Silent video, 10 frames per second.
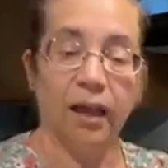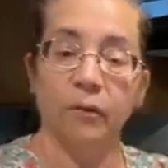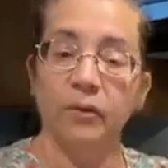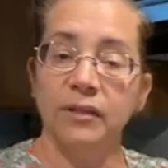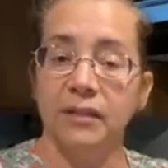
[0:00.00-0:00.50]

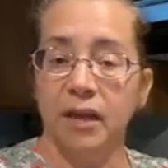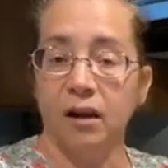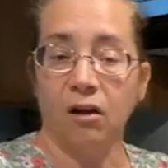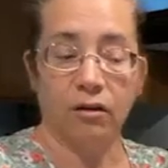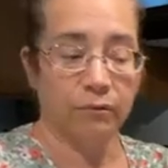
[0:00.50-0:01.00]
And once
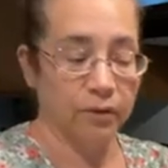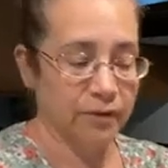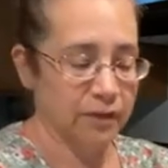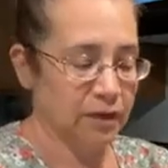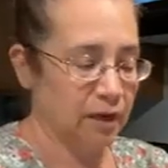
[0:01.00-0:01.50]
they are
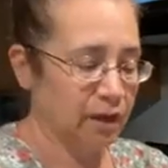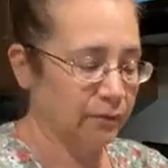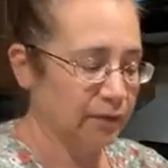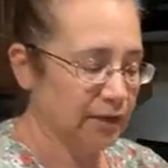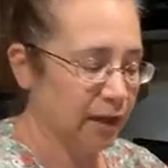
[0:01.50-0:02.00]
roasted, I
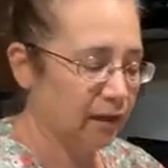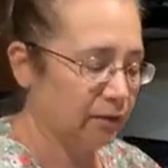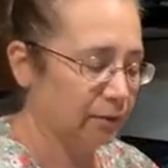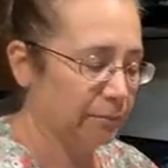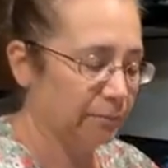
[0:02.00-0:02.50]
will stack
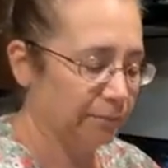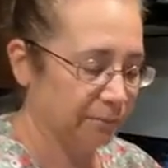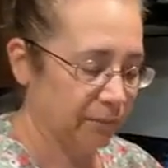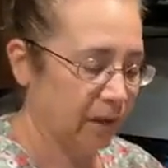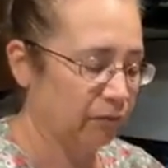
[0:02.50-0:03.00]
them
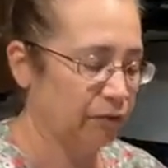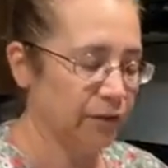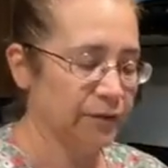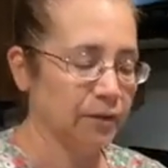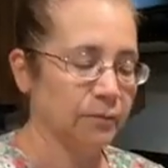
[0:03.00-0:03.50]
and
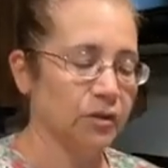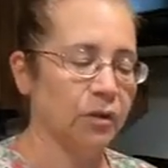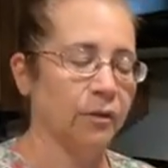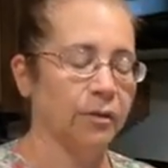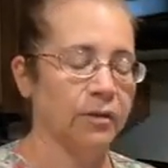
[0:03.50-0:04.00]
freeze them.
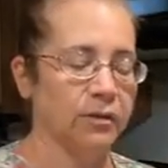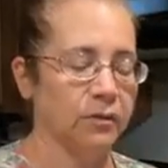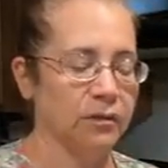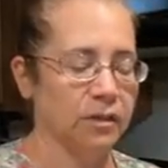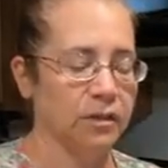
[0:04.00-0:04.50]
So
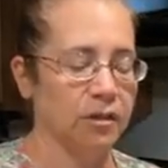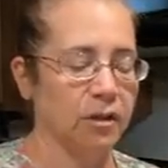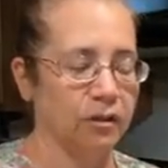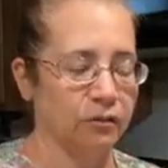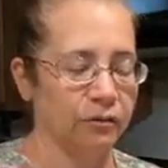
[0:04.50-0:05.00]
this one is still
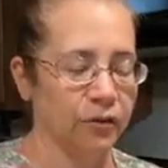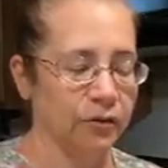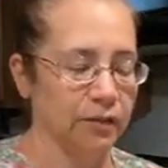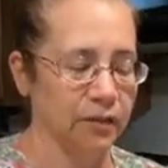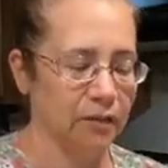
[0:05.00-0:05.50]
a little
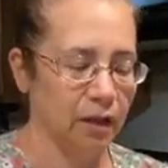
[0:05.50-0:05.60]
frozen.